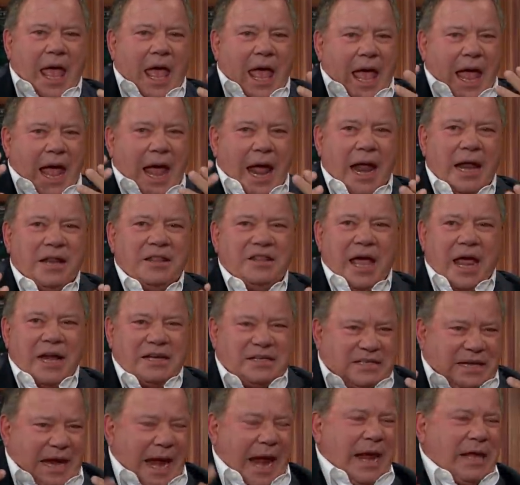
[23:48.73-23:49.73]
And they
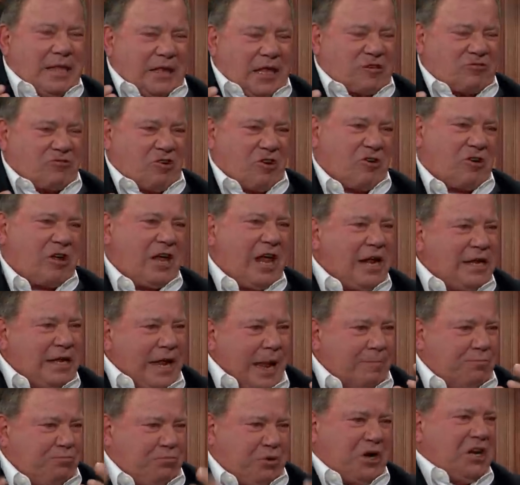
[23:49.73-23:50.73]
take the turkey and
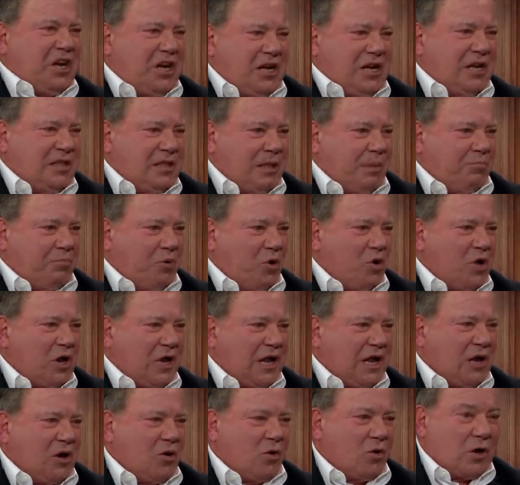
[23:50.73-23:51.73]
they put it in the
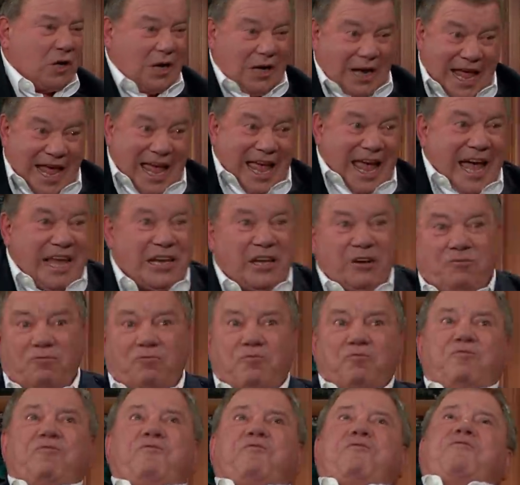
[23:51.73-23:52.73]
boiling oil and it
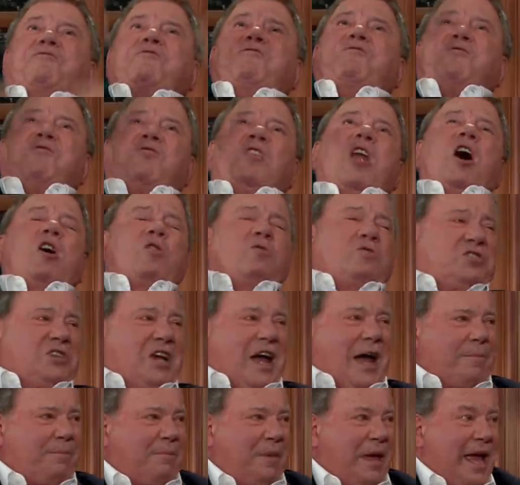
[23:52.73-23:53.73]
flows
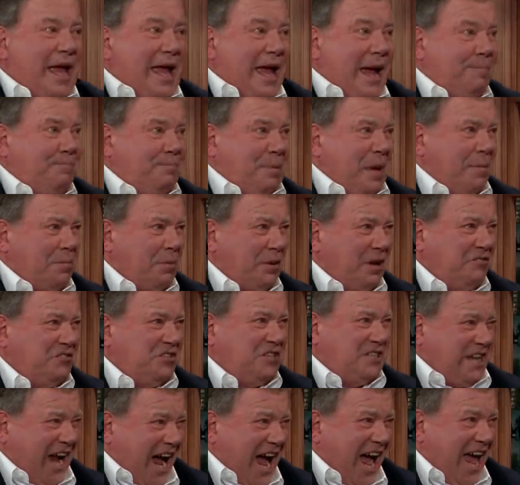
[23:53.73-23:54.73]
up and people have
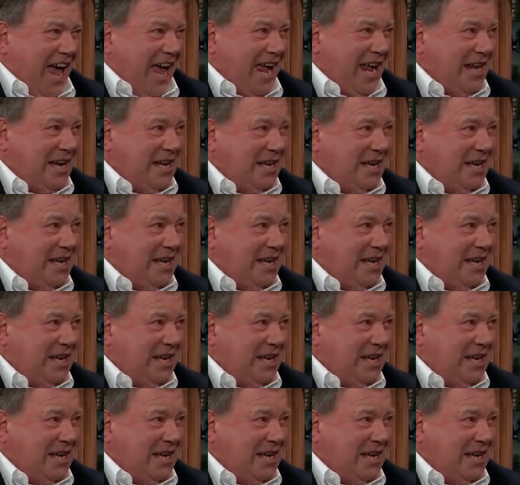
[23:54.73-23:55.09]
died.